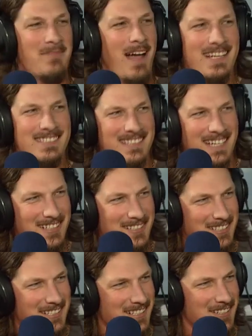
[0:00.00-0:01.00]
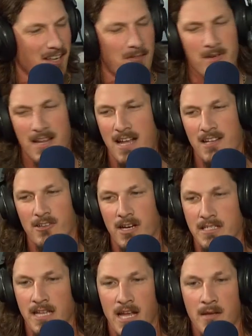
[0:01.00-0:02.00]
bystander here and all. But I had a
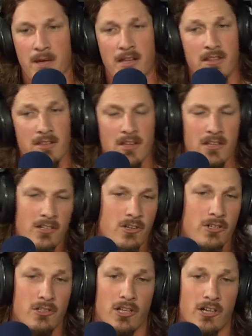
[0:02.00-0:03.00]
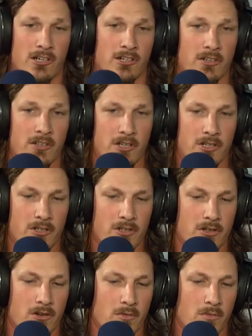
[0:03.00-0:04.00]
great time. And, you know, you learn. You
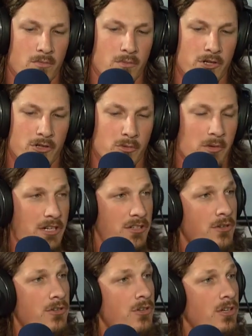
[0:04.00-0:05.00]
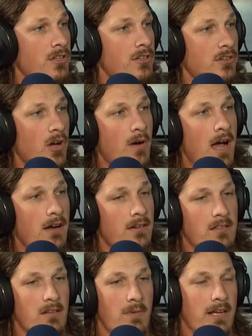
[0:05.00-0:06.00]
know, when you're 22, you can go out
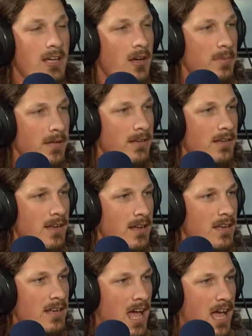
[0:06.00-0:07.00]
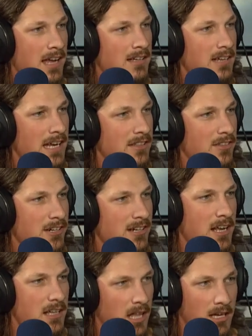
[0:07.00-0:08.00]
and then wake up at 9, 8:30,
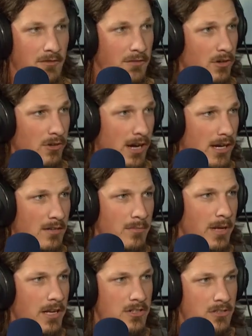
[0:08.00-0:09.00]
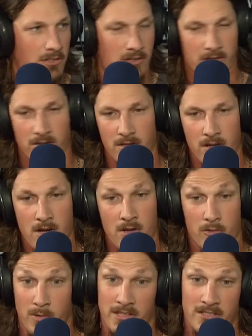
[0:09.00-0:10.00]
9 o'clock and feel great and pitch. You know, you're
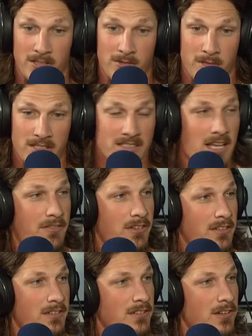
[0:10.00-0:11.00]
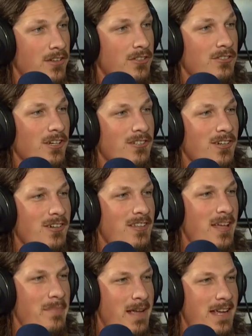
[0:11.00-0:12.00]
26, 27, you know, you start turning
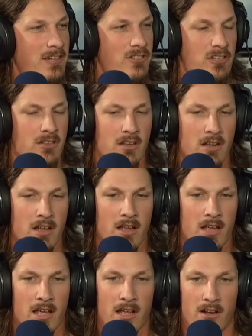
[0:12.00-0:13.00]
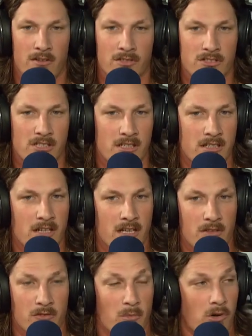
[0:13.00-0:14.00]
that page and all of a sudden
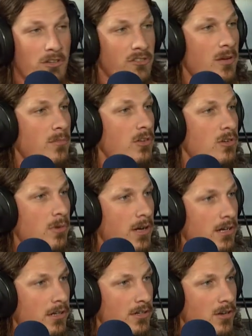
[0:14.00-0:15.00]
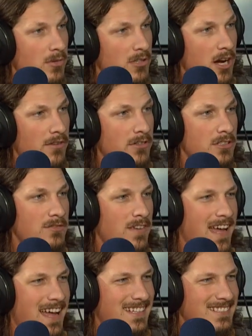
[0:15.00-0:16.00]
those mornings come a little quicker. You don't recover as
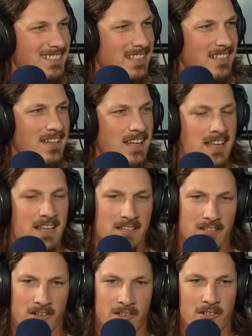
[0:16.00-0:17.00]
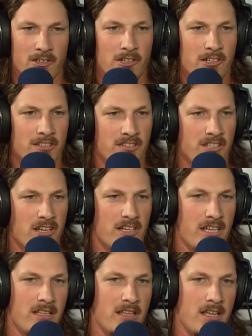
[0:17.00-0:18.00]
fast. And, you know, you learn as a young
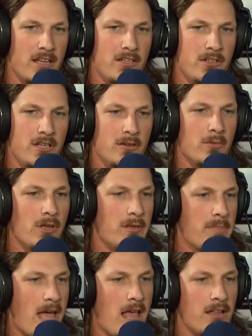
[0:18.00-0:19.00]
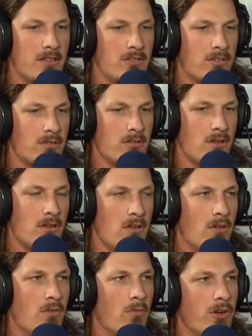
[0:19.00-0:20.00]
kid that you need to really balance
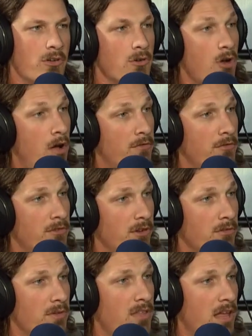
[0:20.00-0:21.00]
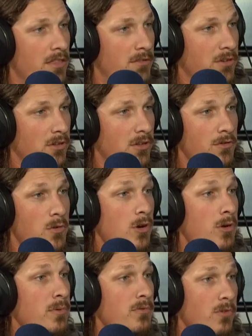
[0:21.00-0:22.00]
what you're doing off the field with on the field, if you want
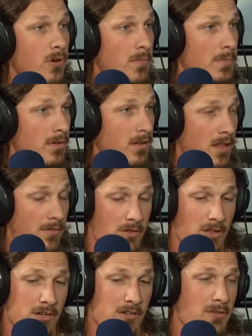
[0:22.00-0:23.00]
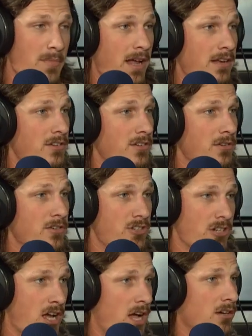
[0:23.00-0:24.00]
to perform up to the level that you're demanded to in
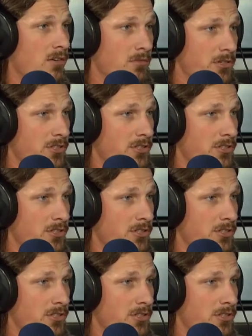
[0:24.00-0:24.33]
Chicago, which